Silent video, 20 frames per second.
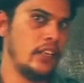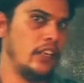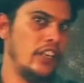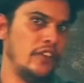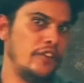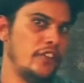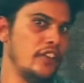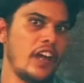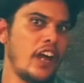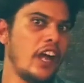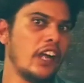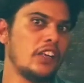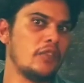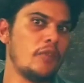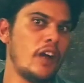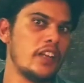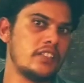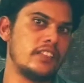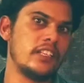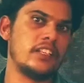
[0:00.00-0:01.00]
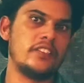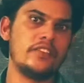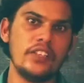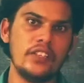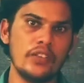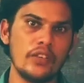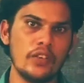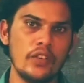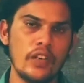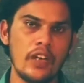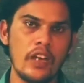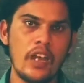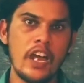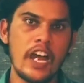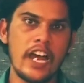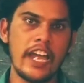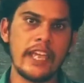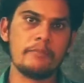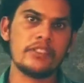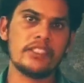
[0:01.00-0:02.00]
If you not watch that video,
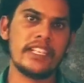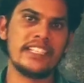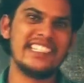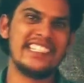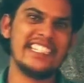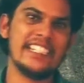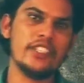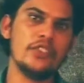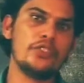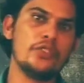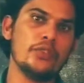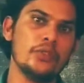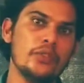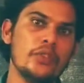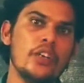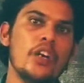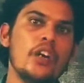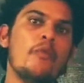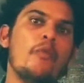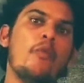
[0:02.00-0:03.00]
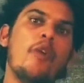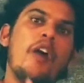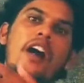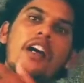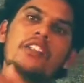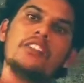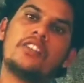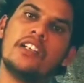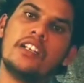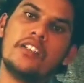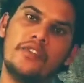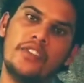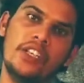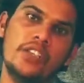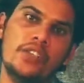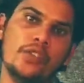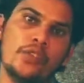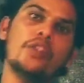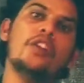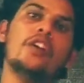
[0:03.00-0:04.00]
I am suggesting you to watch the
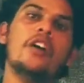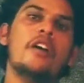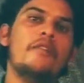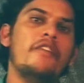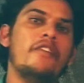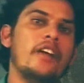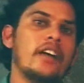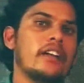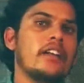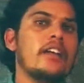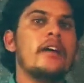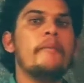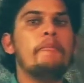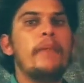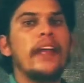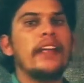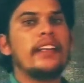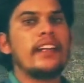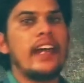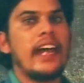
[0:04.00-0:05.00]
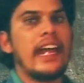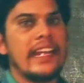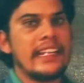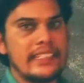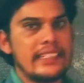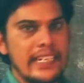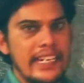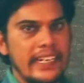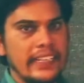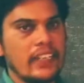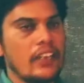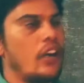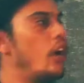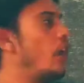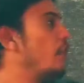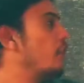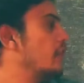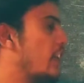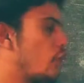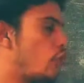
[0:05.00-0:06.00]
video for better understanding
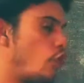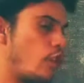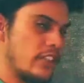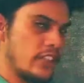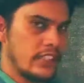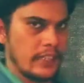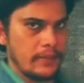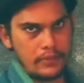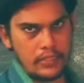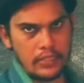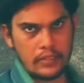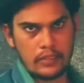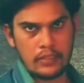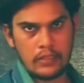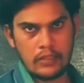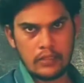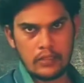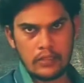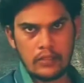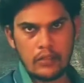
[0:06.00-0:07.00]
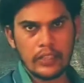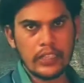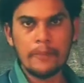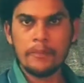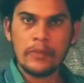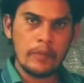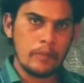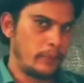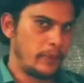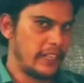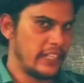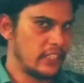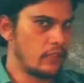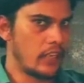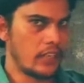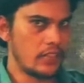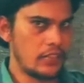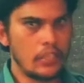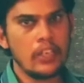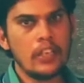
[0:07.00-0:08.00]
of the concept. Okay, please
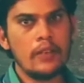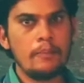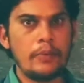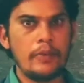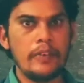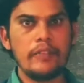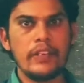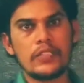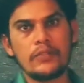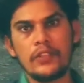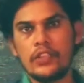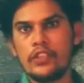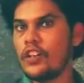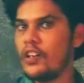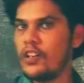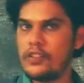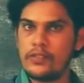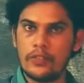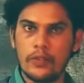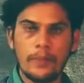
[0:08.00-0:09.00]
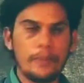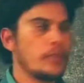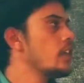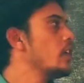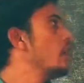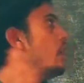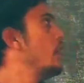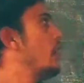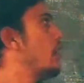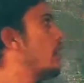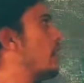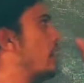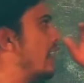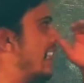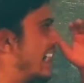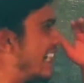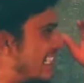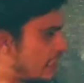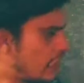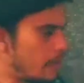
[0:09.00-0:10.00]
watch previous video also.
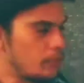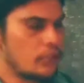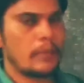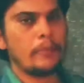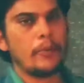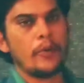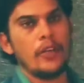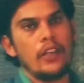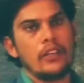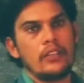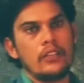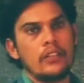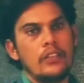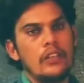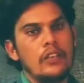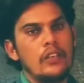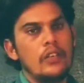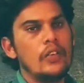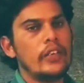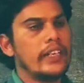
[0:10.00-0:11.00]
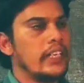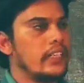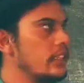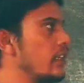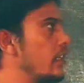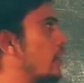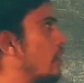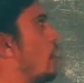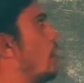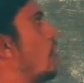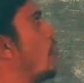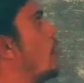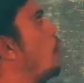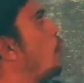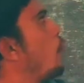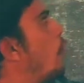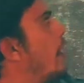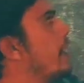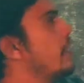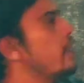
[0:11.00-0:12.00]
Let's come to the point. Look at here.
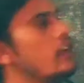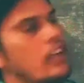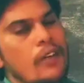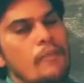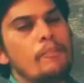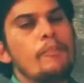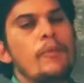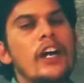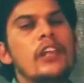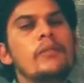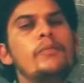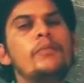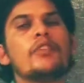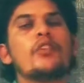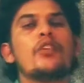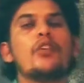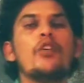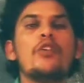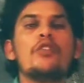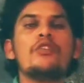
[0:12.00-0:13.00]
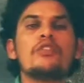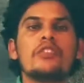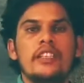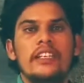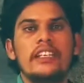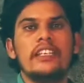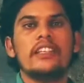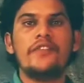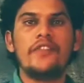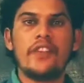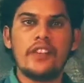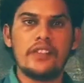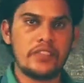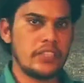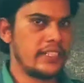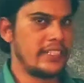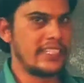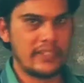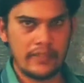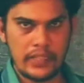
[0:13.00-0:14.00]
Why bulb glows in the first
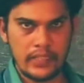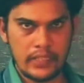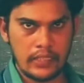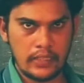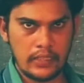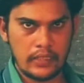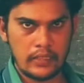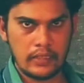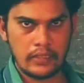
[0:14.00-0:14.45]
situation?